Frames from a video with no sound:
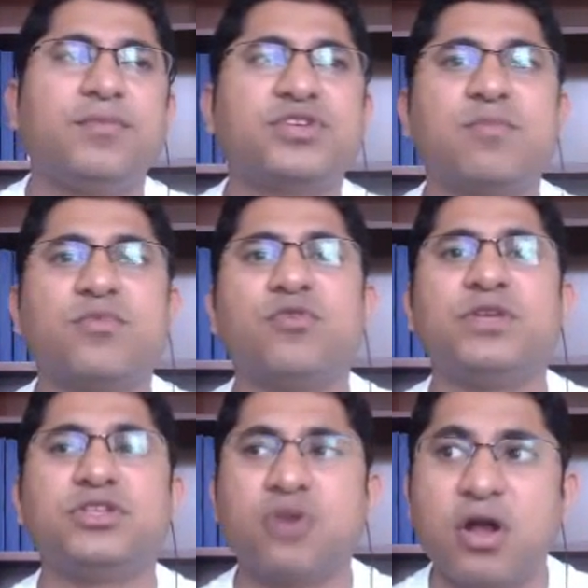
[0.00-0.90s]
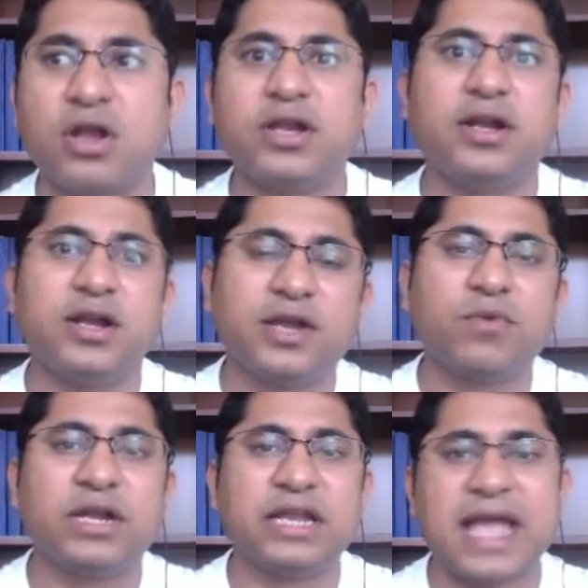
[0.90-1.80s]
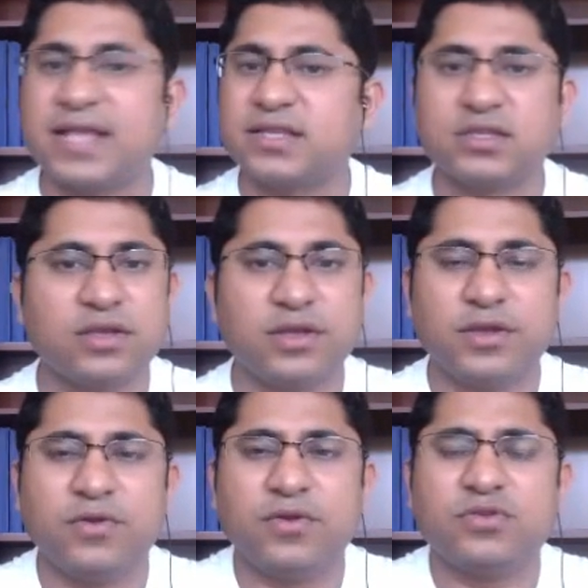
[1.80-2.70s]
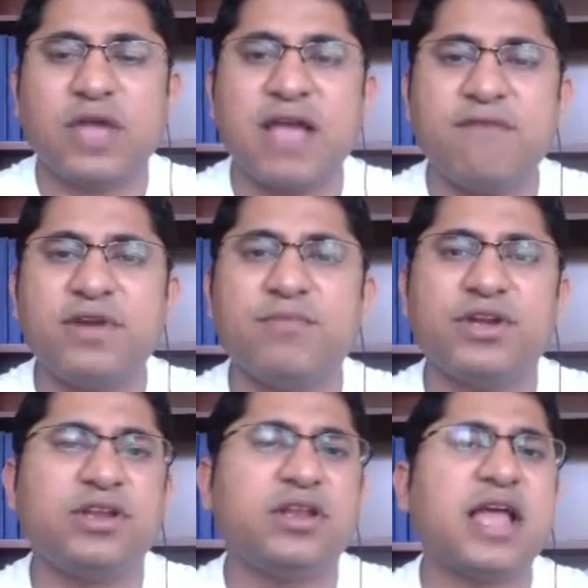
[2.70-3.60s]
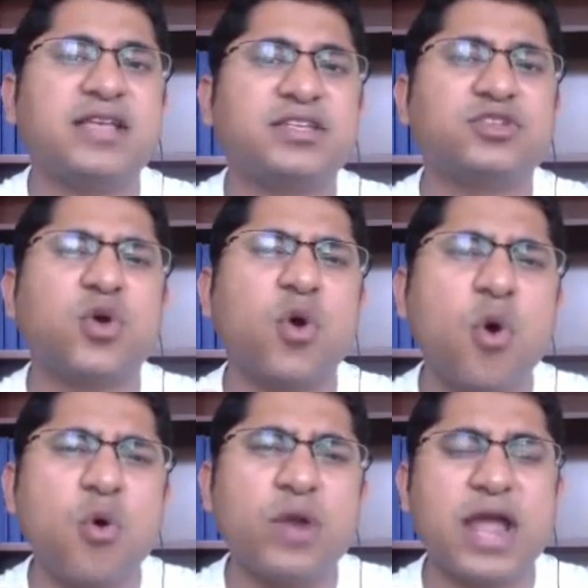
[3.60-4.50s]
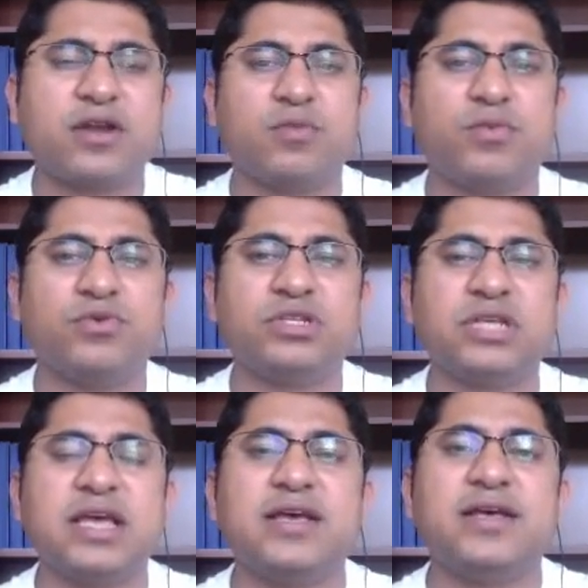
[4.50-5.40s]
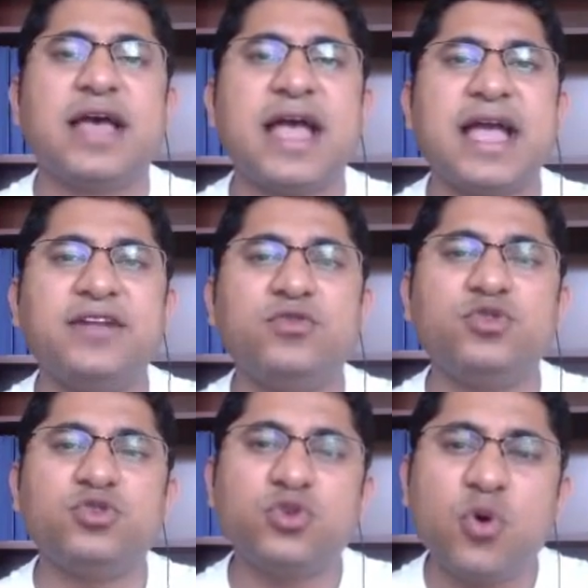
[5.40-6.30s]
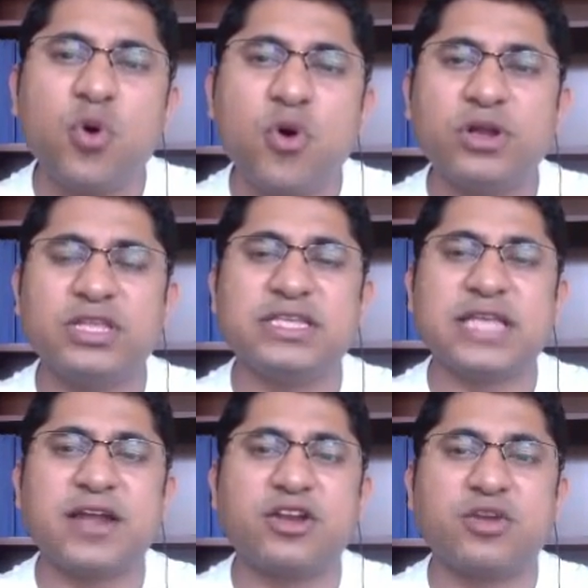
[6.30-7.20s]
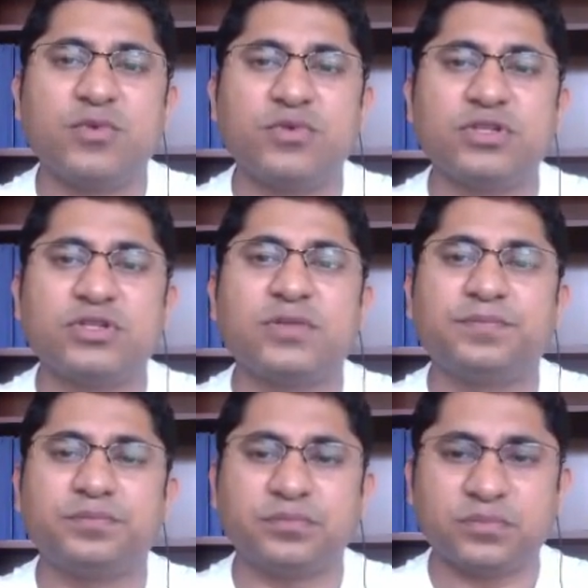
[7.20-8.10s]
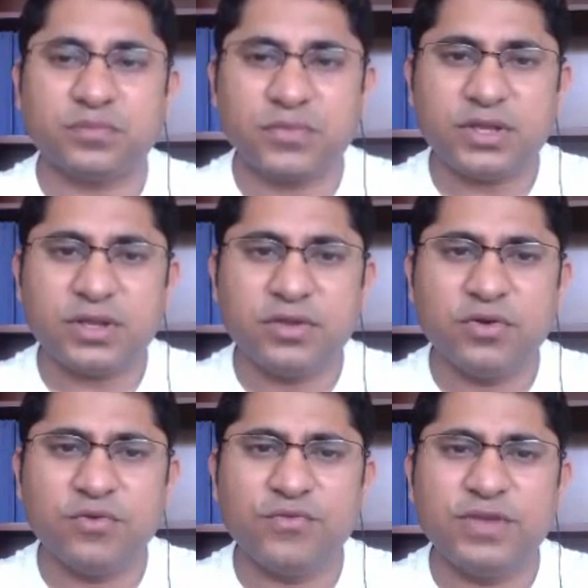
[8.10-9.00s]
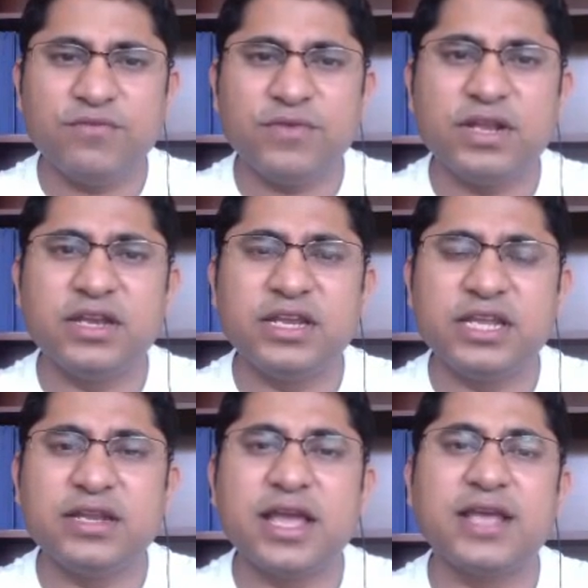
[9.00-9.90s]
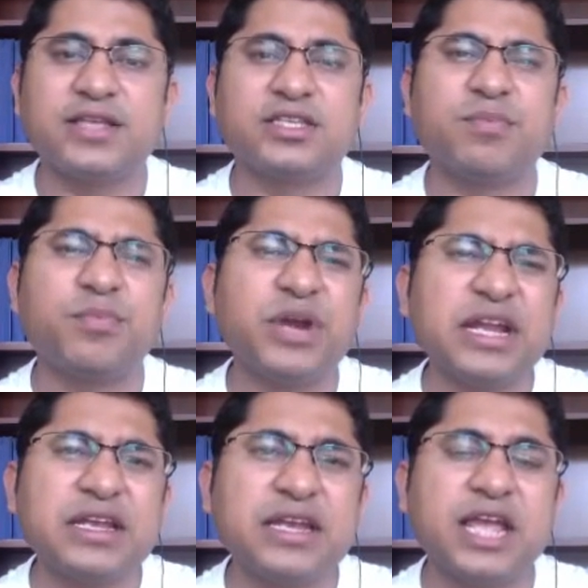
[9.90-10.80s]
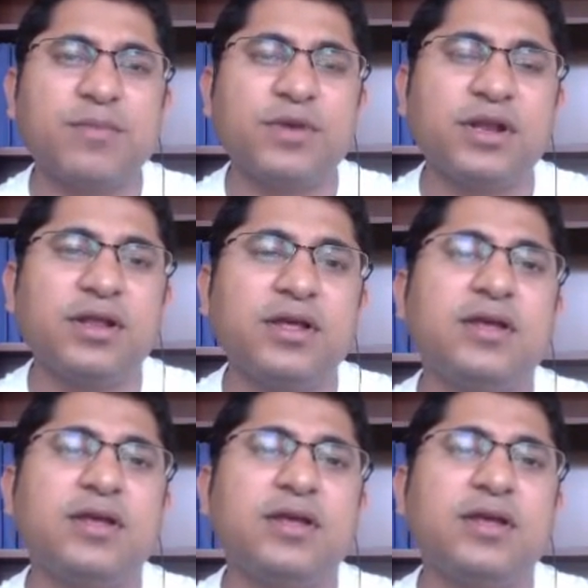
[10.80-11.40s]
Some could be solid, liquid, gas, so every material has its own attributes. And to store these attributes, we will need a separate table